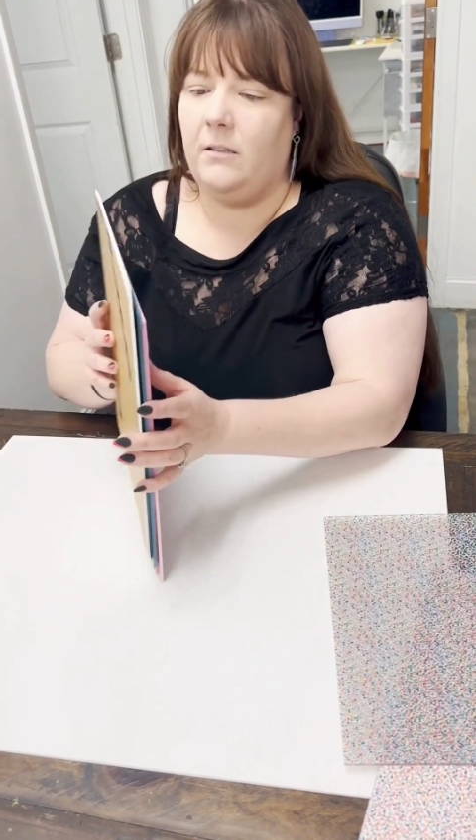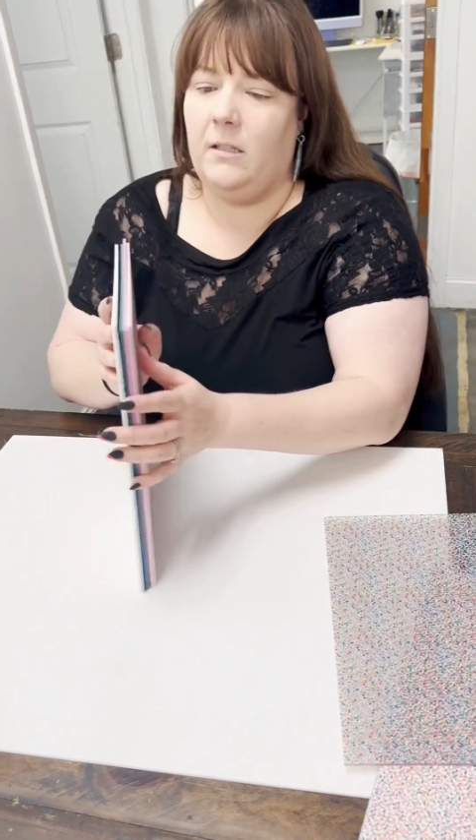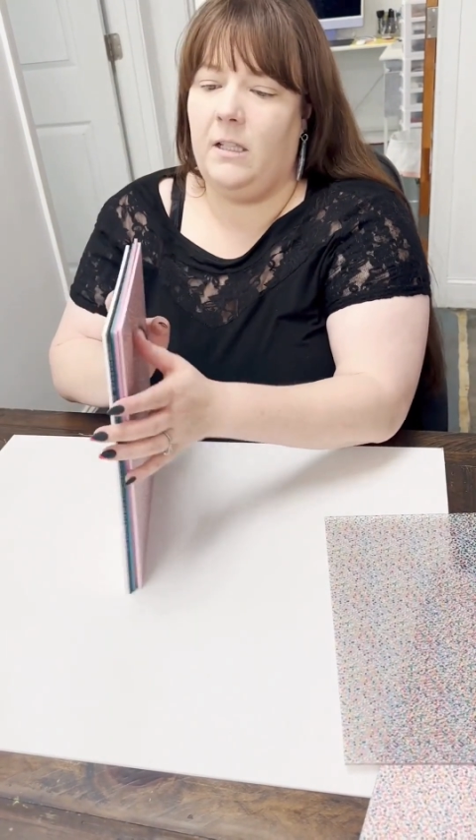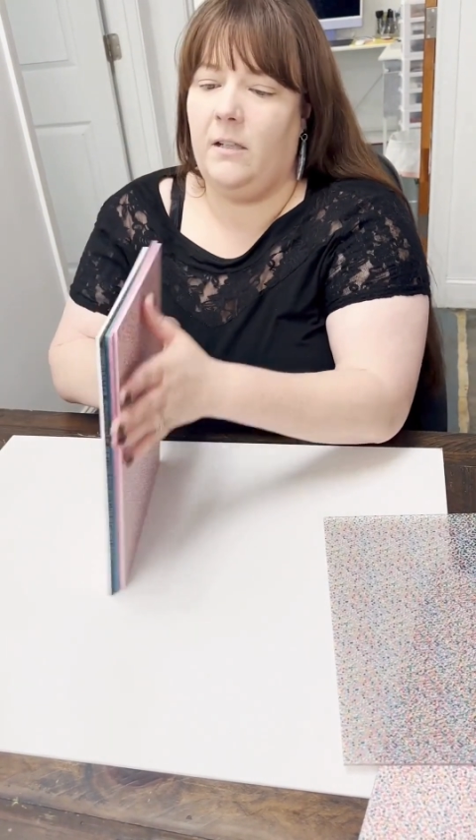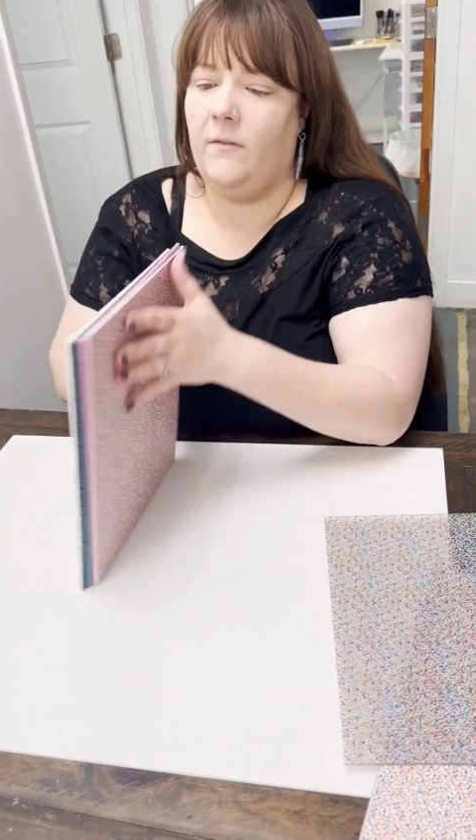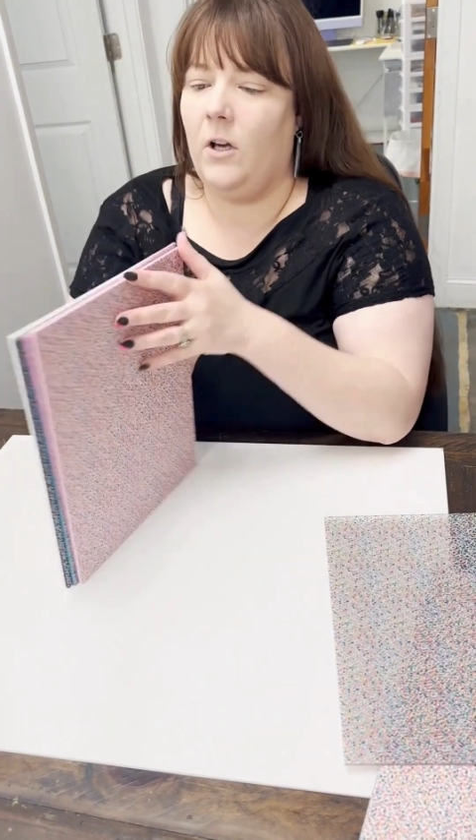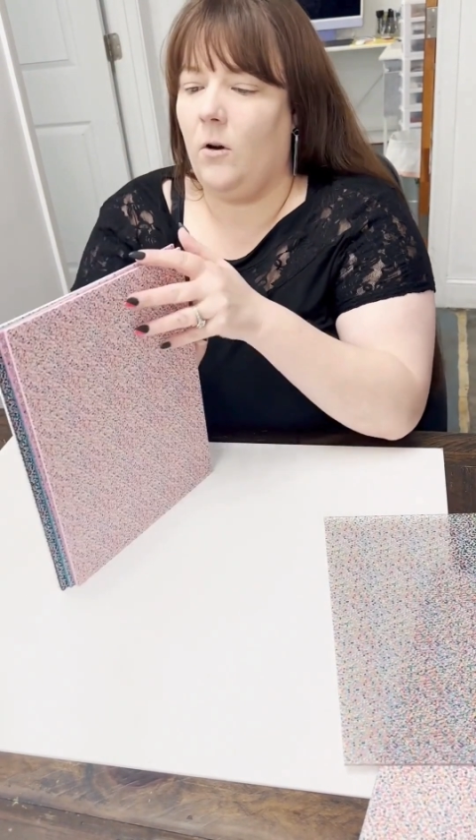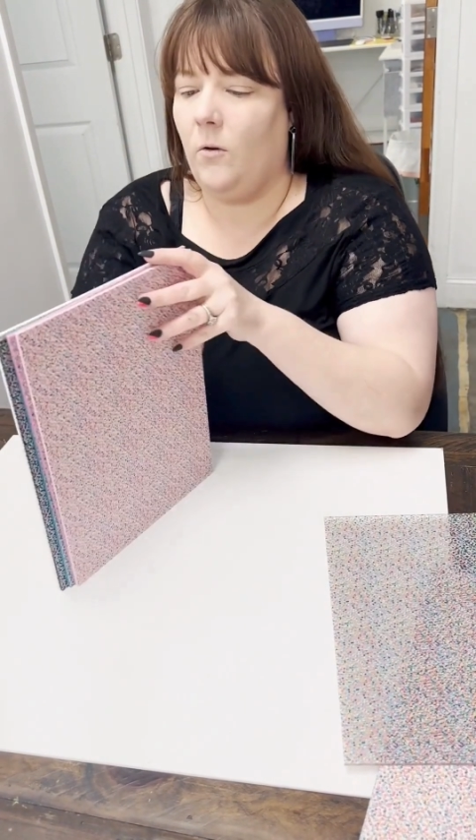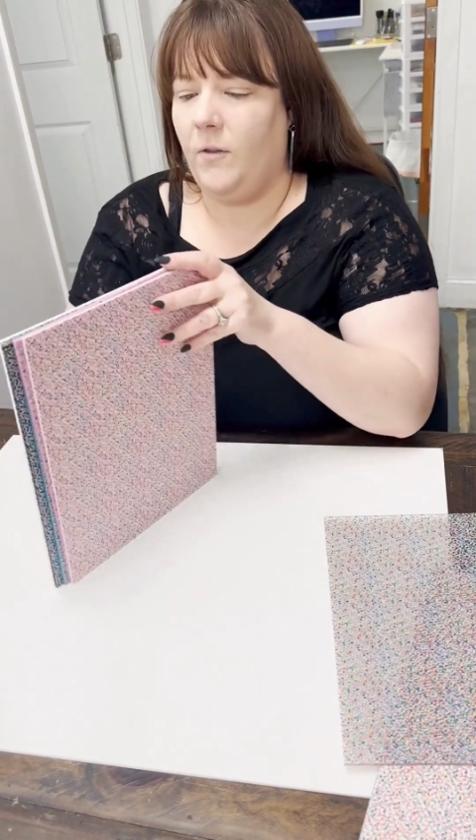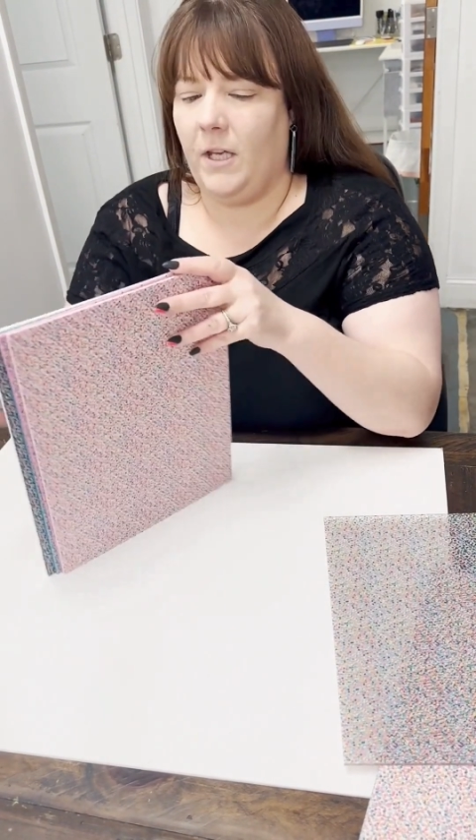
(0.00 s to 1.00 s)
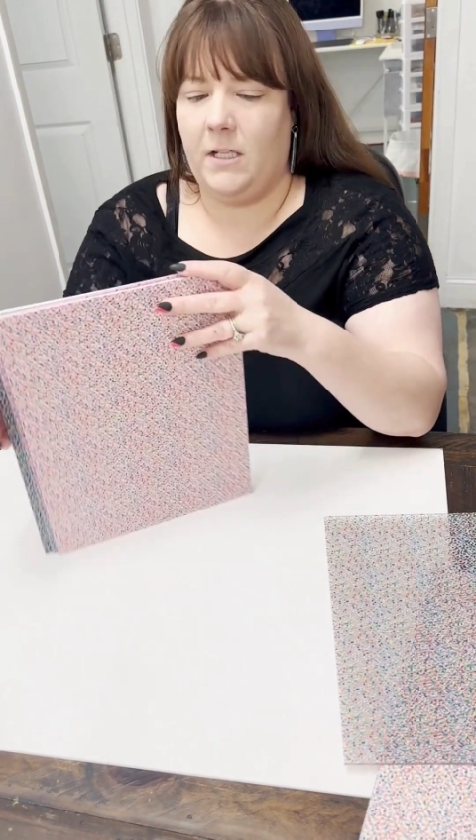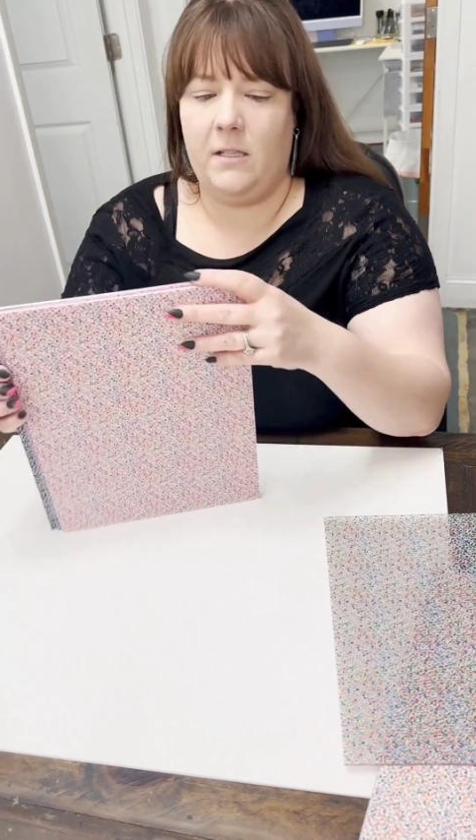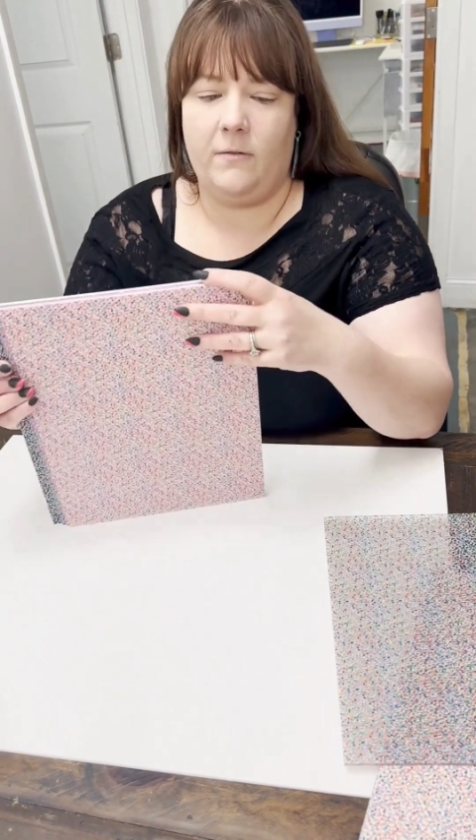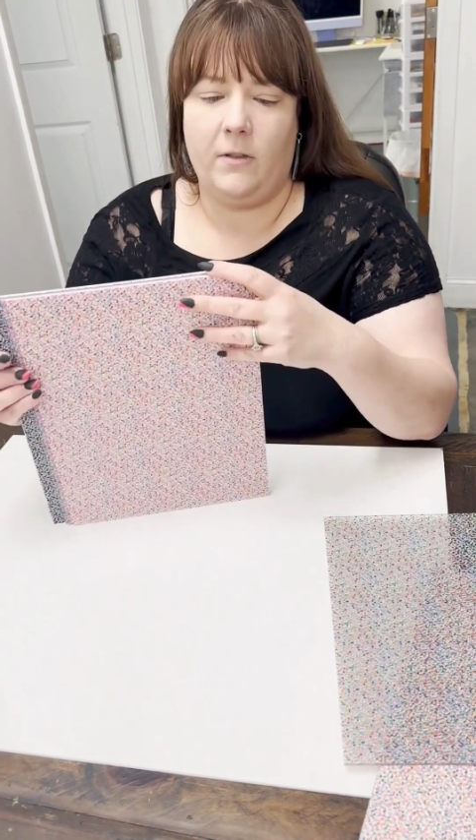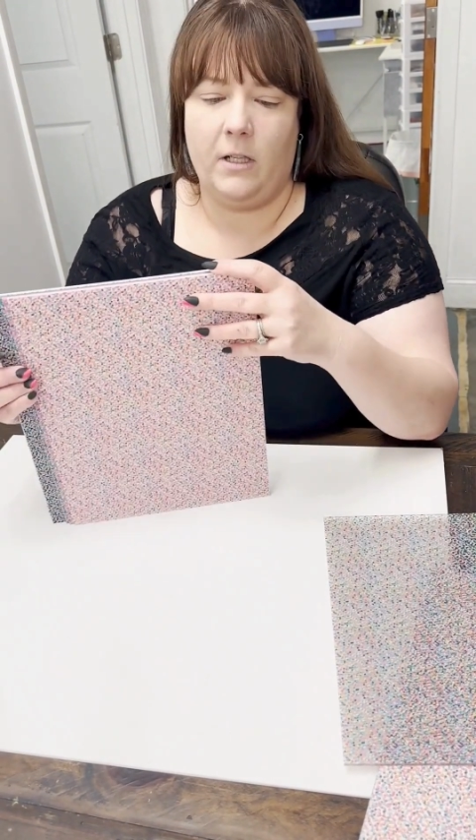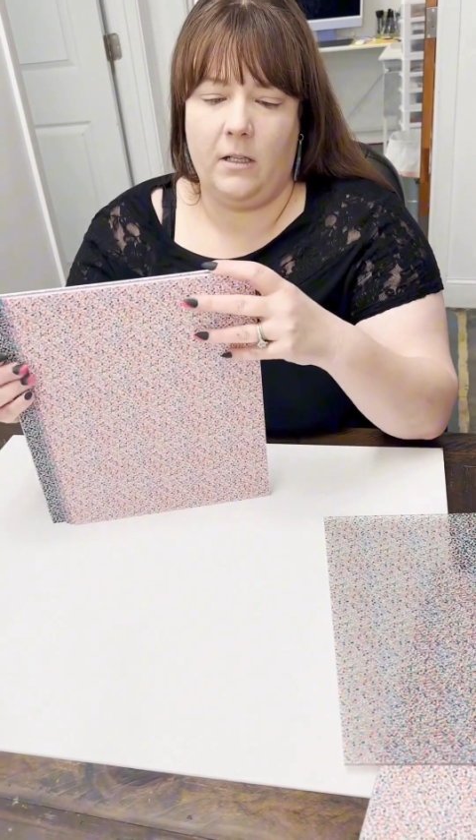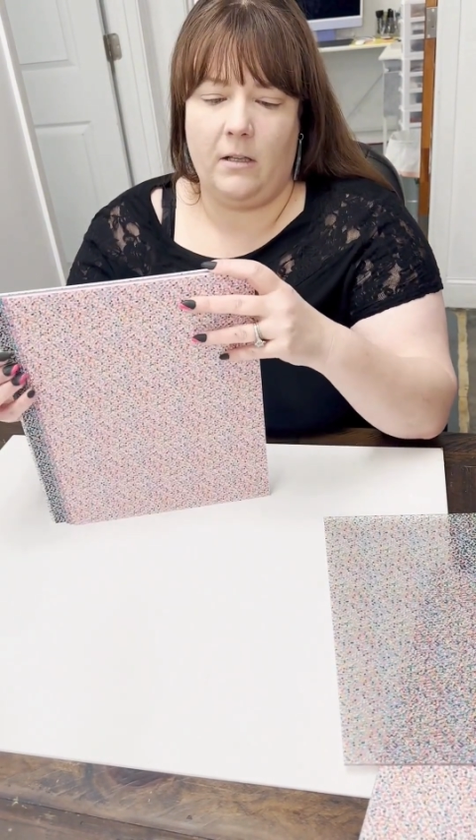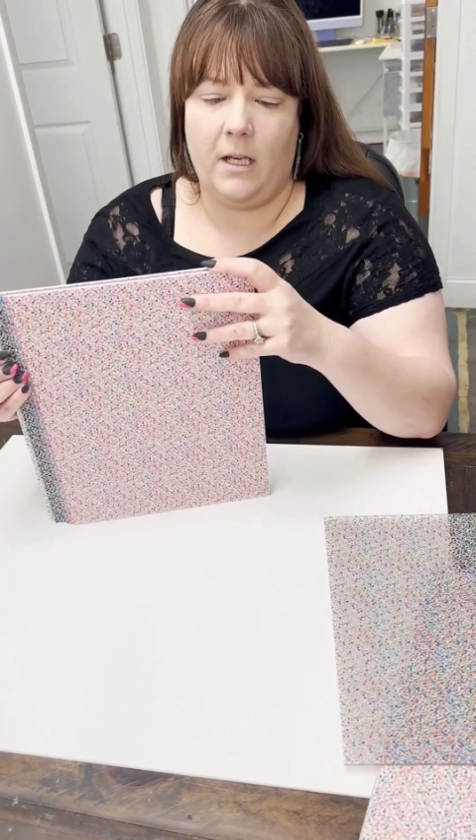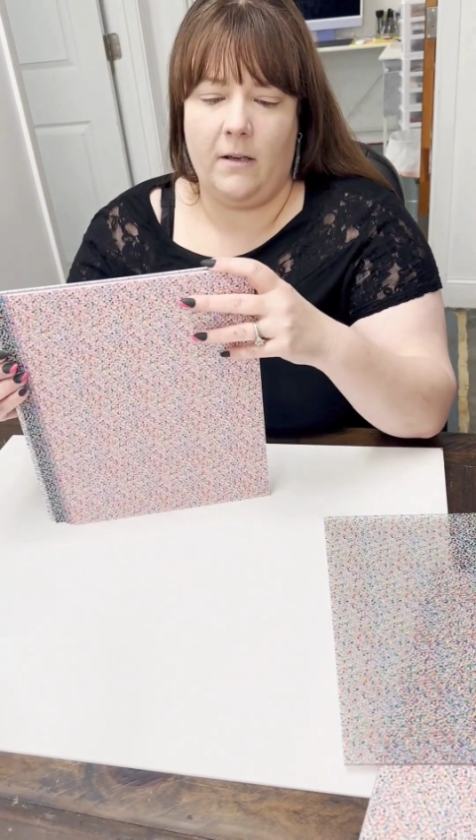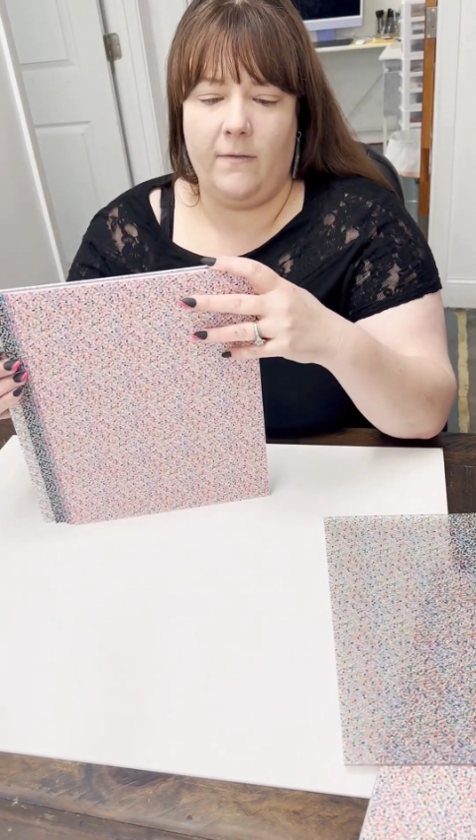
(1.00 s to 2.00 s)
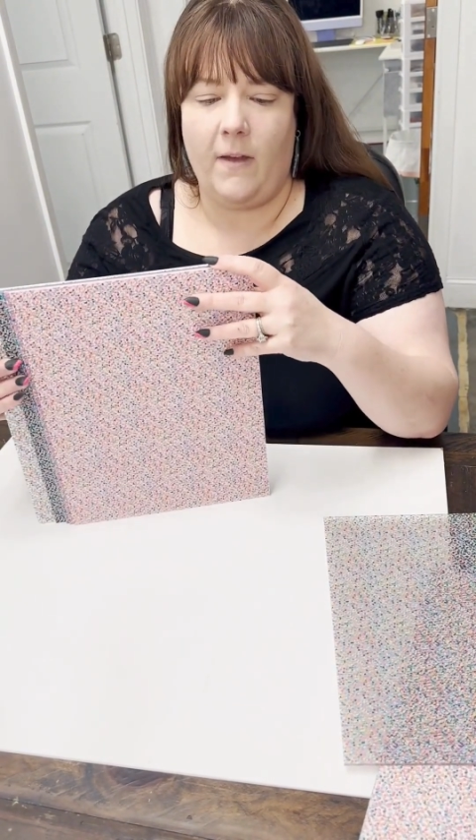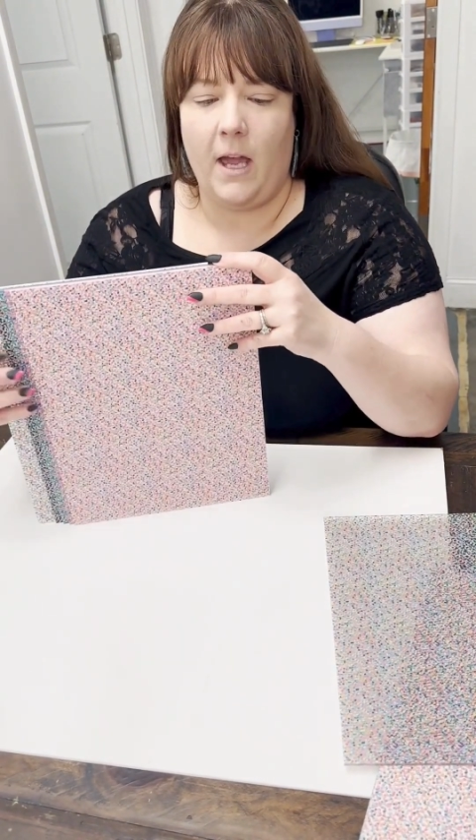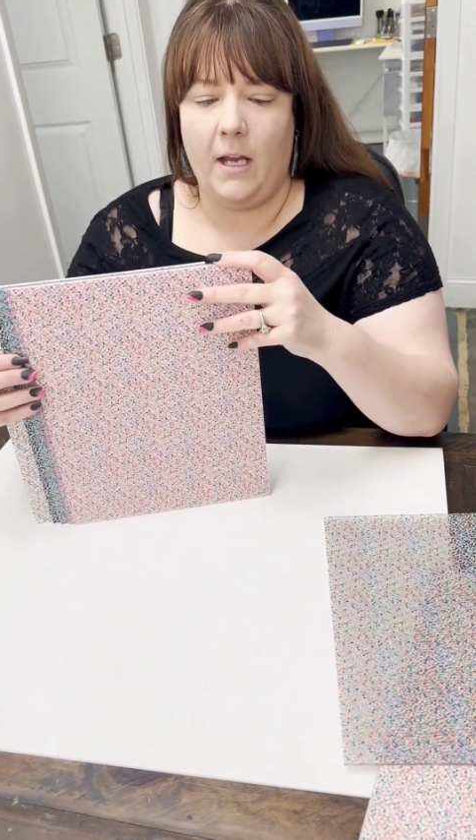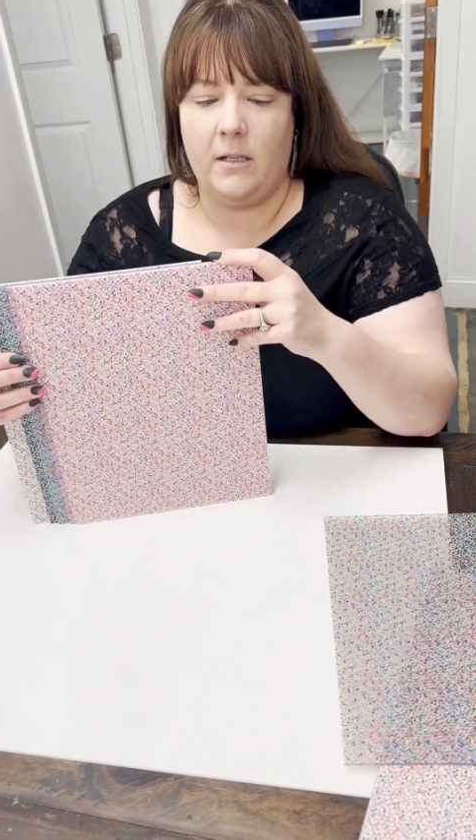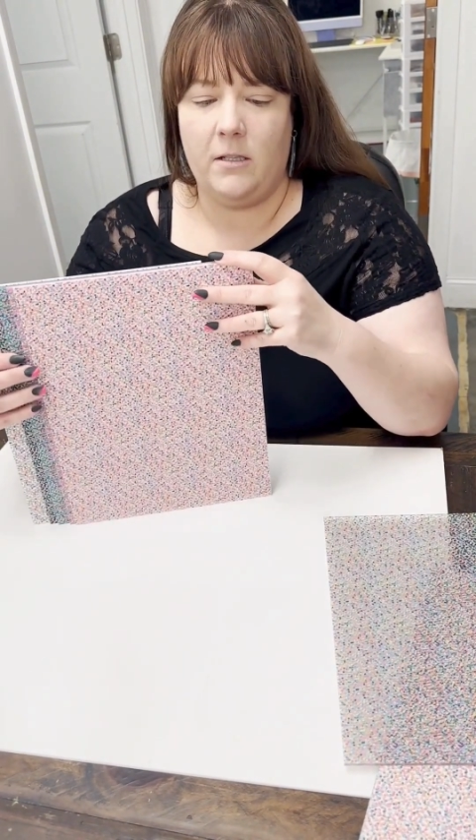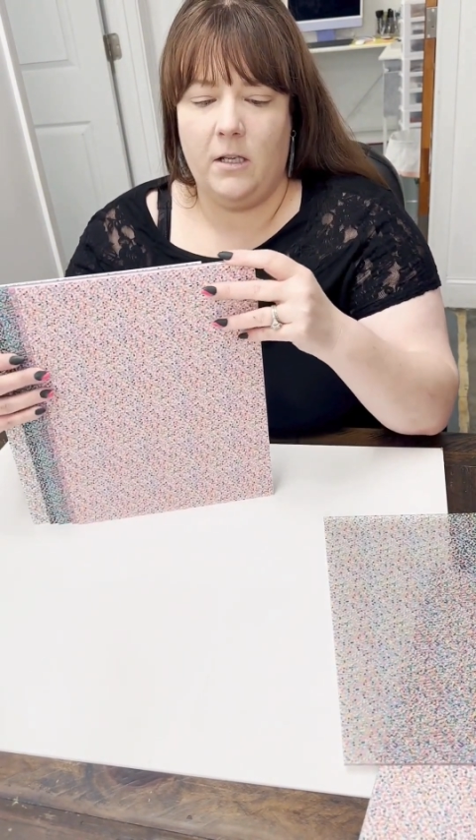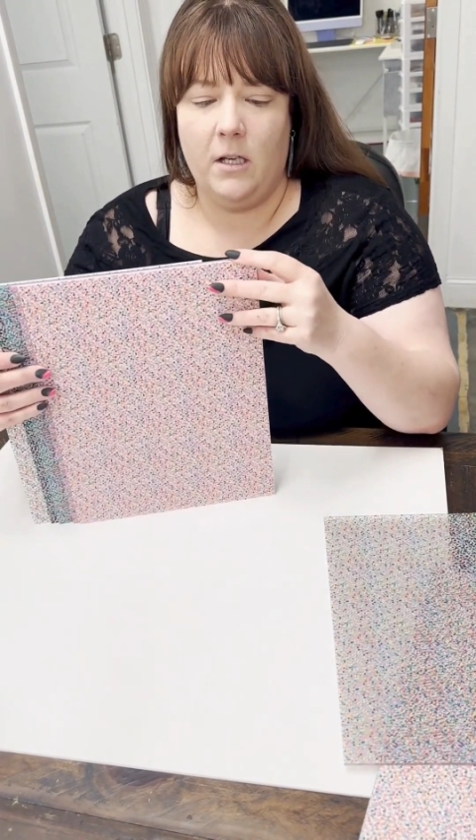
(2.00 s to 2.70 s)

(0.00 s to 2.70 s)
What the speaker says: give the whole thing a different like effect.